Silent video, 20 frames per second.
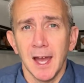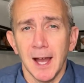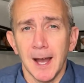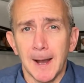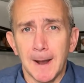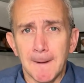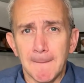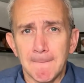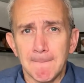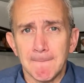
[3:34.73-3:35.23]

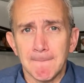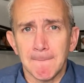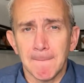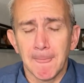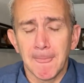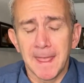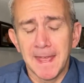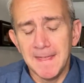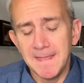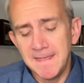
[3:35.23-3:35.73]

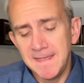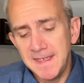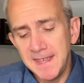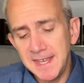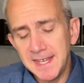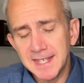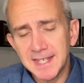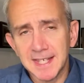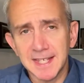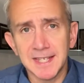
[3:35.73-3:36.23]
In
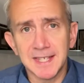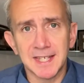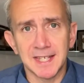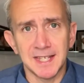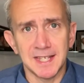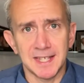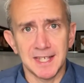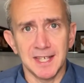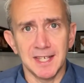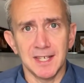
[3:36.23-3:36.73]
these
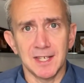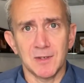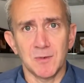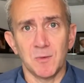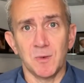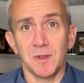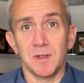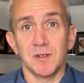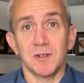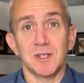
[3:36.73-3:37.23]
instances
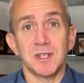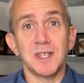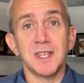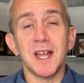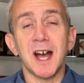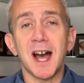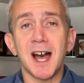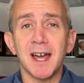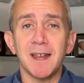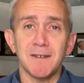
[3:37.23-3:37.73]
where there's
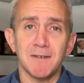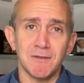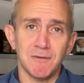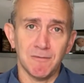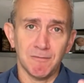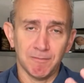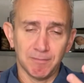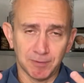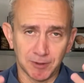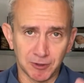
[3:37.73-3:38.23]
not
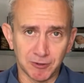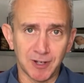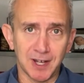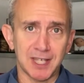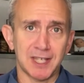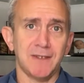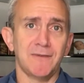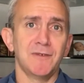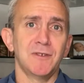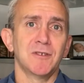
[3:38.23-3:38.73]

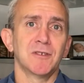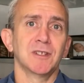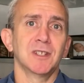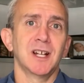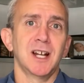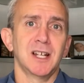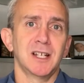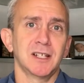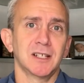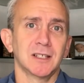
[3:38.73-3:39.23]
progressive
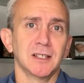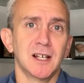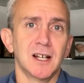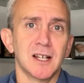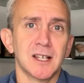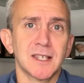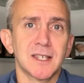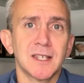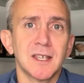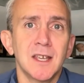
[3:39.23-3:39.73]
neurologic
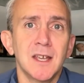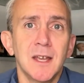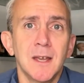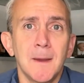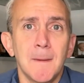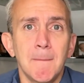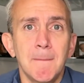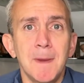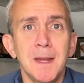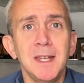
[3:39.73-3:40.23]
loss,
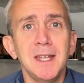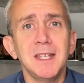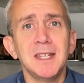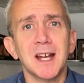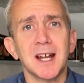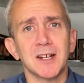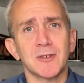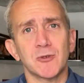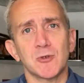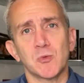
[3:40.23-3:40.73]
many
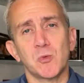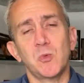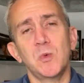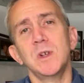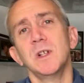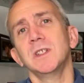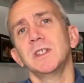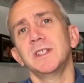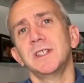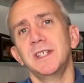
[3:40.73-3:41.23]
doctors
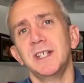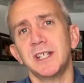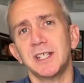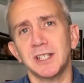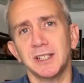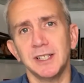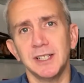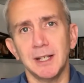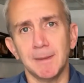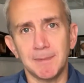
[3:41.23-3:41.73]
will
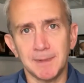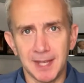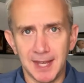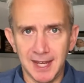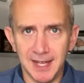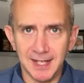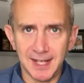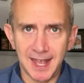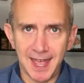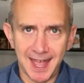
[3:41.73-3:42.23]
initially
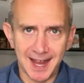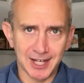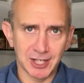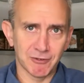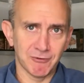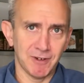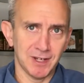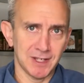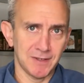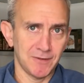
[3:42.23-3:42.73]
obtain
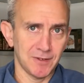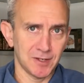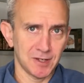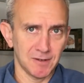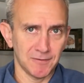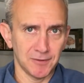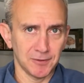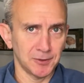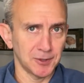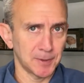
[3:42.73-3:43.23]
X-rays of the
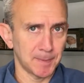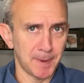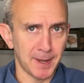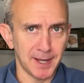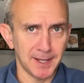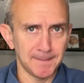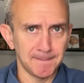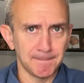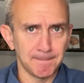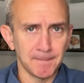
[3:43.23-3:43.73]
cervical
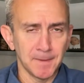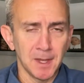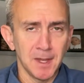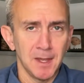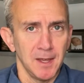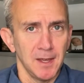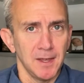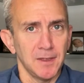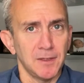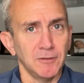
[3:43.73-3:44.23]
spine.
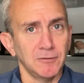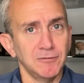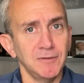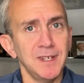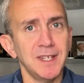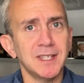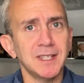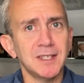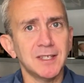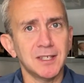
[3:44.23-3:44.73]
The
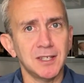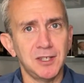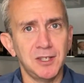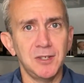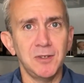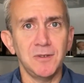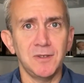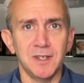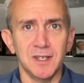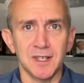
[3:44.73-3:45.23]
reason to
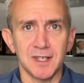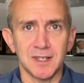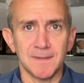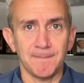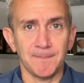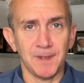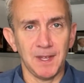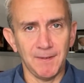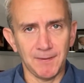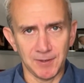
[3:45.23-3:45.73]
do
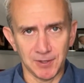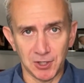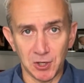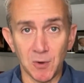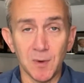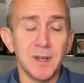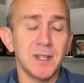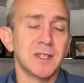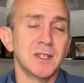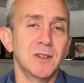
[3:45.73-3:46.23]
this, if you're
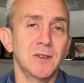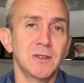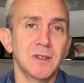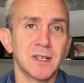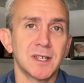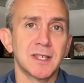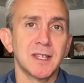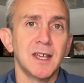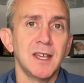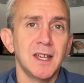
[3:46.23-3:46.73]
going to do
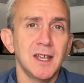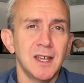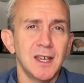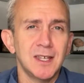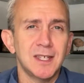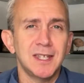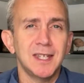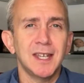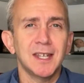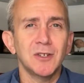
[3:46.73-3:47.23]
this,
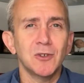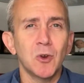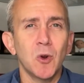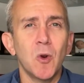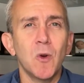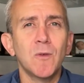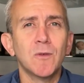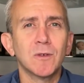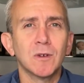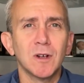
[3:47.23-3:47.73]
is to get an
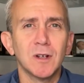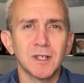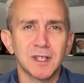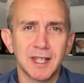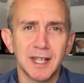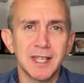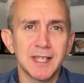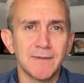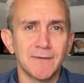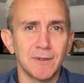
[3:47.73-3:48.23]
overall
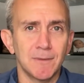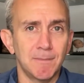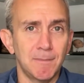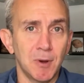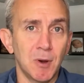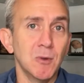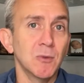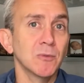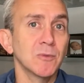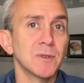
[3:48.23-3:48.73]
sense of the
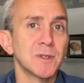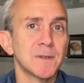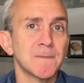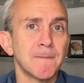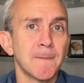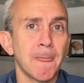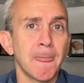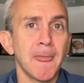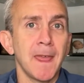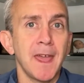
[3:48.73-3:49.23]
bones.
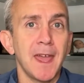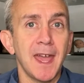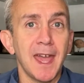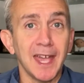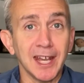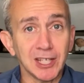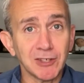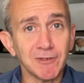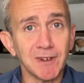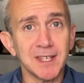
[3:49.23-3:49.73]

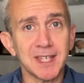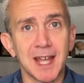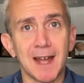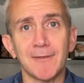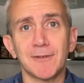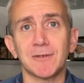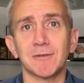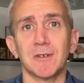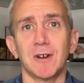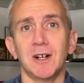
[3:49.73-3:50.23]
X-rays,
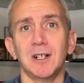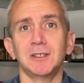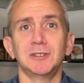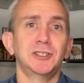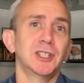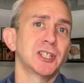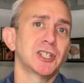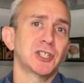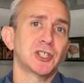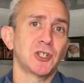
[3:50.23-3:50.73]
after all,
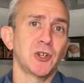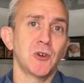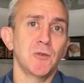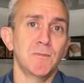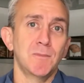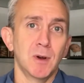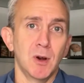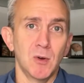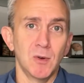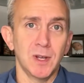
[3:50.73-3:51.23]
just show
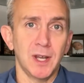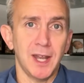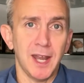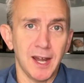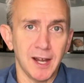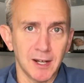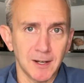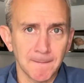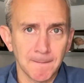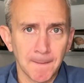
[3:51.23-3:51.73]
bone and
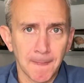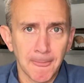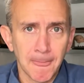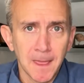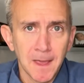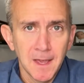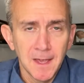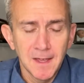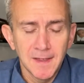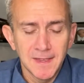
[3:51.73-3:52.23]
air.
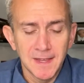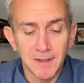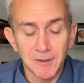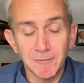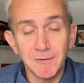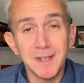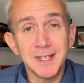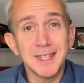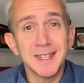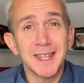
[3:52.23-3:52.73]
Now,
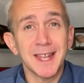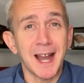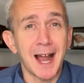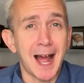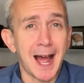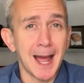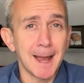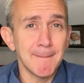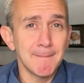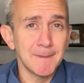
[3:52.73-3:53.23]
the reason
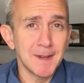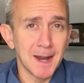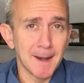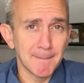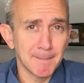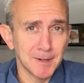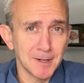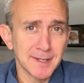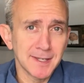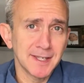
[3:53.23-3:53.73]
that I'm
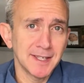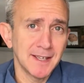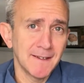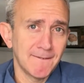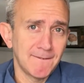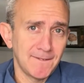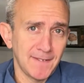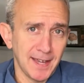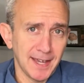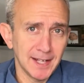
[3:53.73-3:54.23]
not personally a
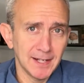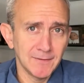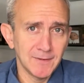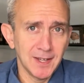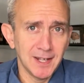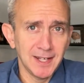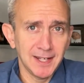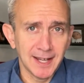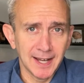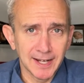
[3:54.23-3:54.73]
fan of
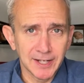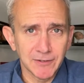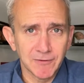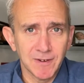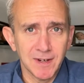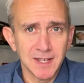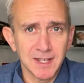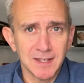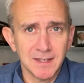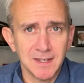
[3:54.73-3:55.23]
getting
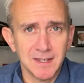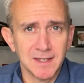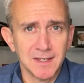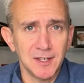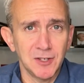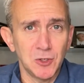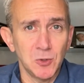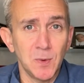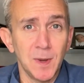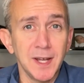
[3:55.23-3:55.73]
X-rays in this
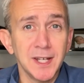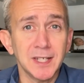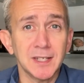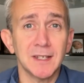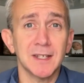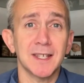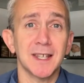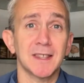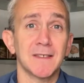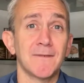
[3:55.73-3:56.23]

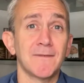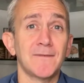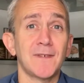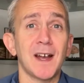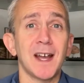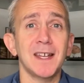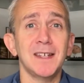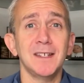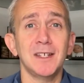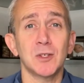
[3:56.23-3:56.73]
situation is that the
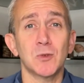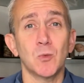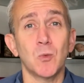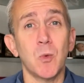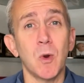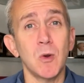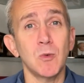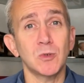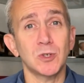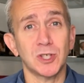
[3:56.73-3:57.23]
findings
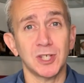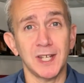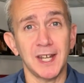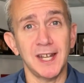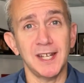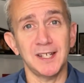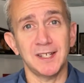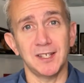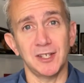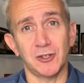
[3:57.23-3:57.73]
won't
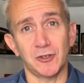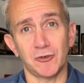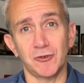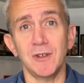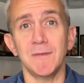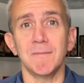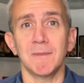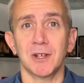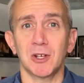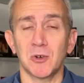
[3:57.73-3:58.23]
change the
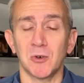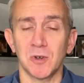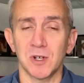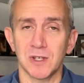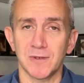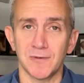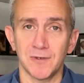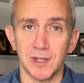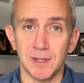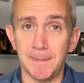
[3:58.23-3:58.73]
treatment
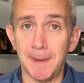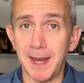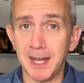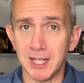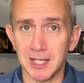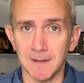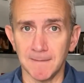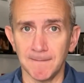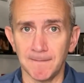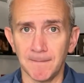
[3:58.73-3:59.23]
course for the
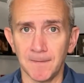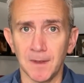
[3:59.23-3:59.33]
patient.